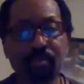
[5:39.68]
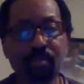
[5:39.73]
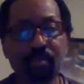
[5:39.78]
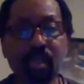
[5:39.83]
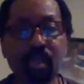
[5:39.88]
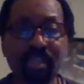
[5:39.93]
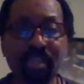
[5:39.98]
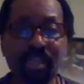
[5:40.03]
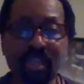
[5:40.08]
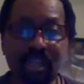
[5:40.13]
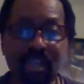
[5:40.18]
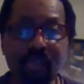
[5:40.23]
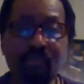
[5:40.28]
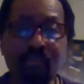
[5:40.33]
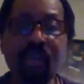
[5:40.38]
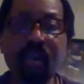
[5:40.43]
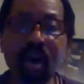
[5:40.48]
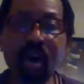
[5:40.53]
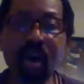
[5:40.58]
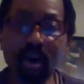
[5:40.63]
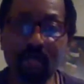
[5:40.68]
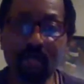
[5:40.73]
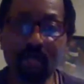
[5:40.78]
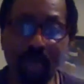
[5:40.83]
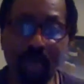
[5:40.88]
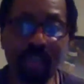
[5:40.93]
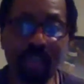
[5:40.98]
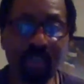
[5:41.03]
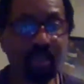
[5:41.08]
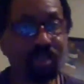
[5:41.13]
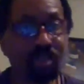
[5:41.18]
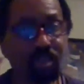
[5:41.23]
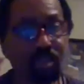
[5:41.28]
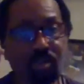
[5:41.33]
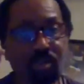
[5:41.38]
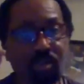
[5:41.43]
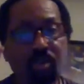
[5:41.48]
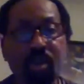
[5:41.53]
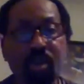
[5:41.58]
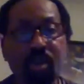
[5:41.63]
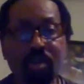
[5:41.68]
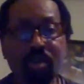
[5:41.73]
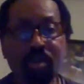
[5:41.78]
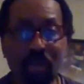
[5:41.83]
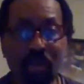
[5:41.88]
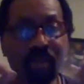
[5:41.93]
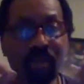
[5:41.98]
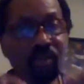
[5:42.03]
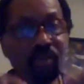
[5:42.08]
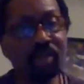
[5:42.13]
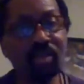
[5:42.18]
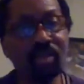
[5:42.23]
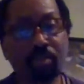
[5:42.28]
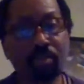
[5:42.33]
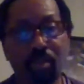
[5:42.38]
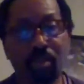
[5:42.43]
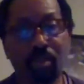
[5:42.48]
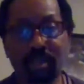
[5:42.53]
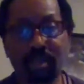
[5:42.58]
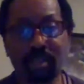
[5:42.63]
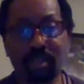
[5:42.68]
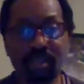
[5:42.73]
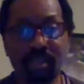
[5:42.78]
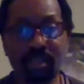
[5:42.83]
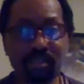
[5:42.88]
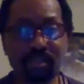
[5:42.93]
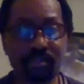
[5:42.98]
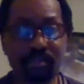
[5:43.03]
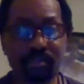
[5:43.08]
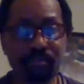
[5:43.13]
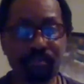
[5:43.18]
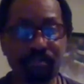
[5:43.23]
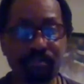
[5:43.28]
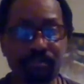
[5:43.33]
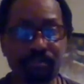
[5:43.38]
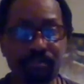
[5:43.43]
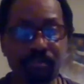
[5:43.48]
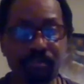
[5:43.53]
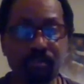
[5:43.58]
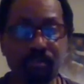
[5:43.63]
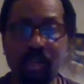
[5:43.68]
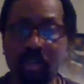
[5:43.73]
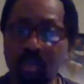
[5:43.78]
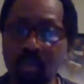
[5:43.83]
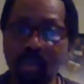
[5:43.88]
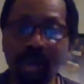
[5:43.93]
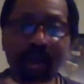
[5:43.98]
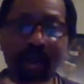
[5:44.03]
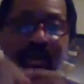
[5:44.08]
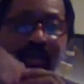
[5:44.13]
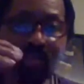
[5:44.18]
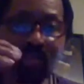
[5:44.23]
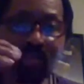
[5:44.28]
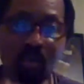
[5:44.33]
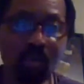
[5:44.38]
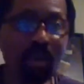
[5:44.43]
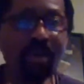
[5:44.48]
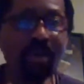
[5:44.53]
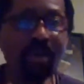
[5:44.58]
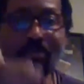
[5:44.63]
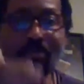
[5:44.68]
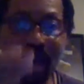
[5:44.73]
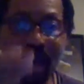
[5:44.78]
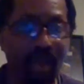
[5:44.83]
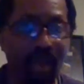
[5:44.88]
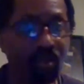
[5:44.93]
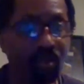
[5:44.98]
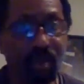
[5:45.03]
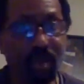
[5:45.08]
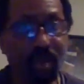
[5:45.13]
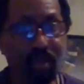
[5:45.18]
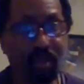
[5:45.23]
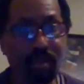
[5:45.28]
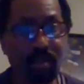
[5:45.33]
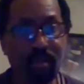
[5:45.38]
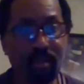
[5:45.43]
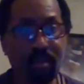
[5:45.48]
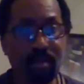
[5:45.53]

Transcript: They delivered automation into the migration process. They're no longer doing it manually.